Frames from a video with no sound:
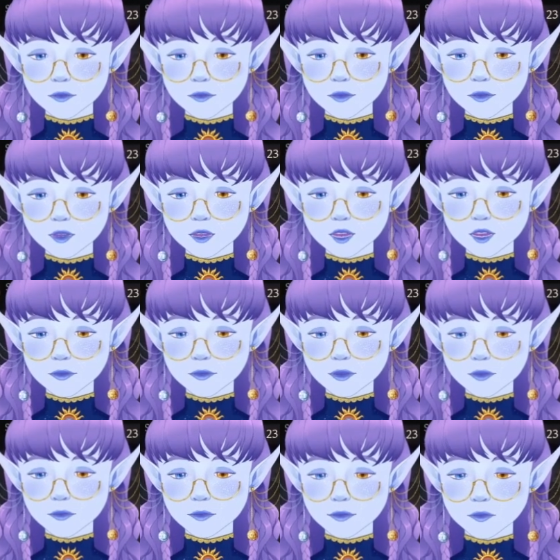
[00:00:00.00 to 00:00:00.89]
I must
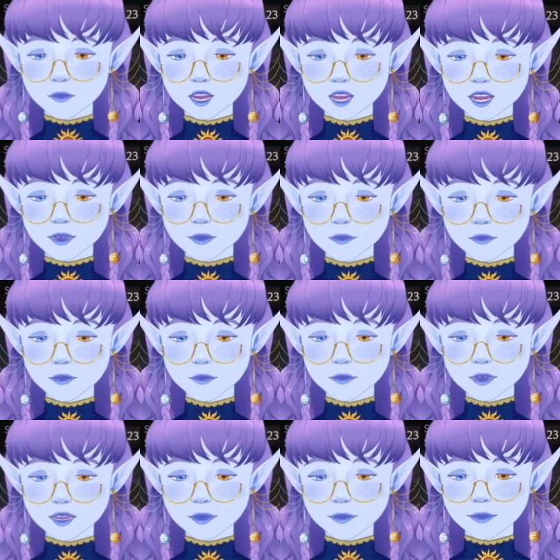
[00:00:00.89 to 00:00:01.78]
be more careful
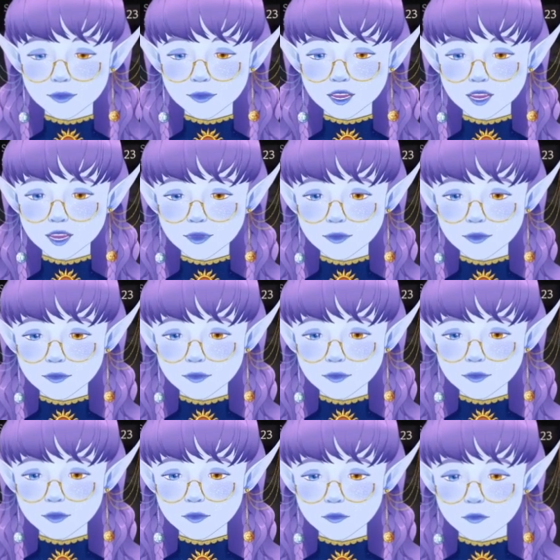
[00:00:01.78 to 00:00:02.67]
about these candles.
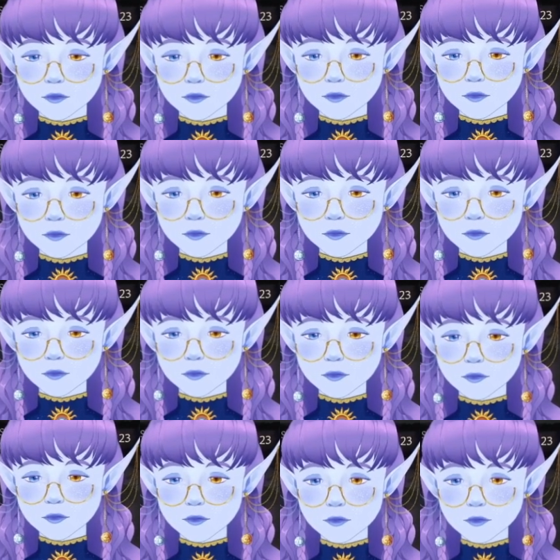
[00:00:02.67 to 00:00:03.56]
Oh God,
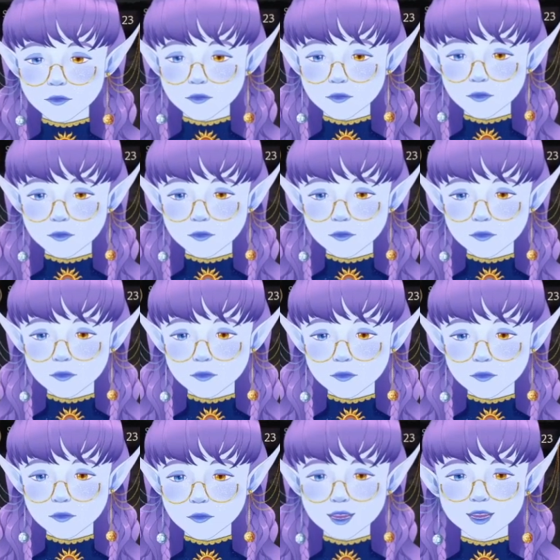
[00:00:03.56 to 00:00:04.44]
I think this is
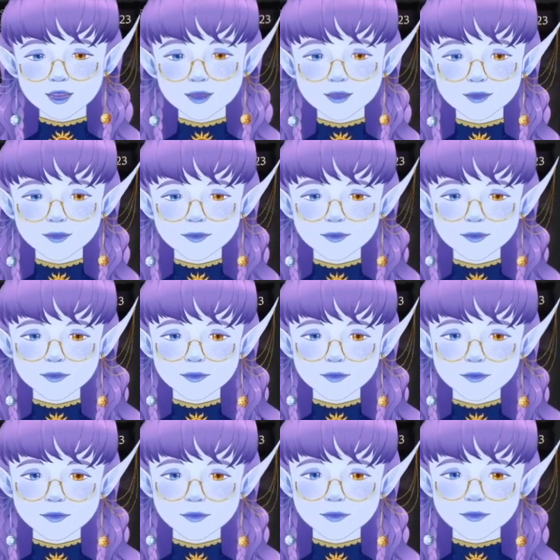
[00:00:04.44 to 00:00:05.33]
like
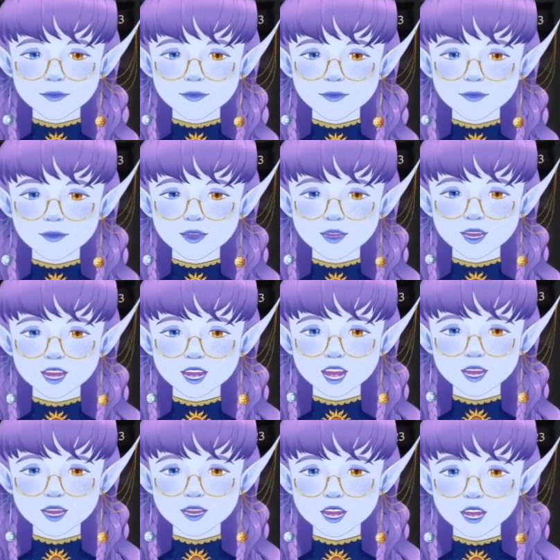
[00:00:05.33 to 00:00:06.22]

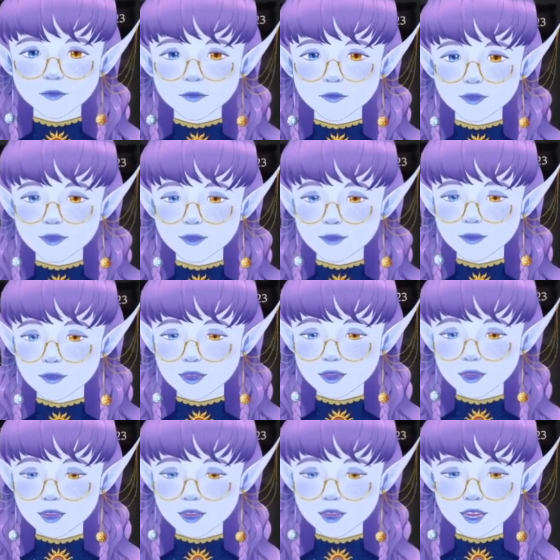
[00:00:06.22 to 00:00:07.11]
an ominous
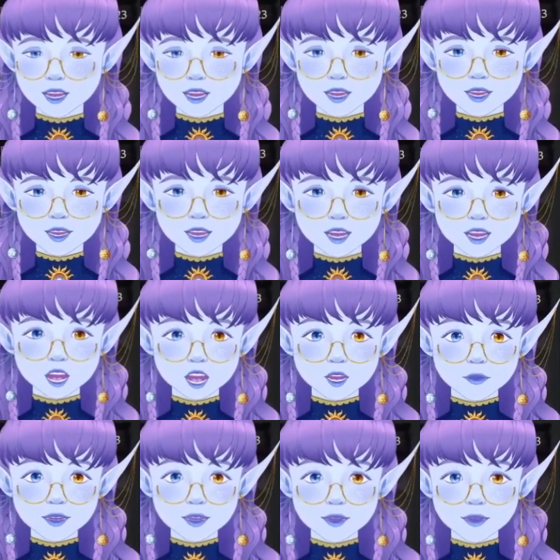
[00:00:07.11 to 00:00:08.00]

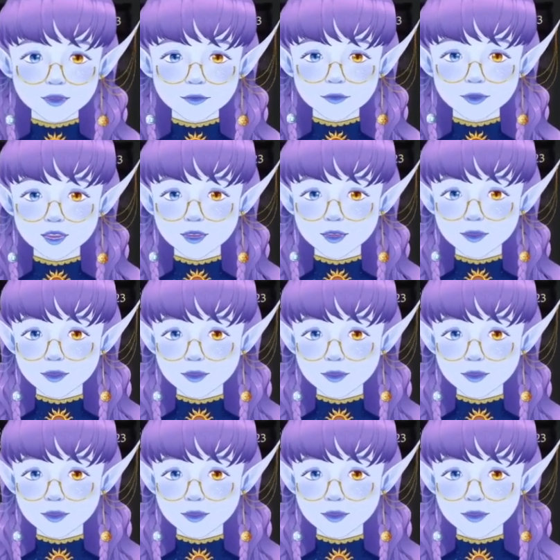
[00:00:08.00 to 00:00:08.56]
event.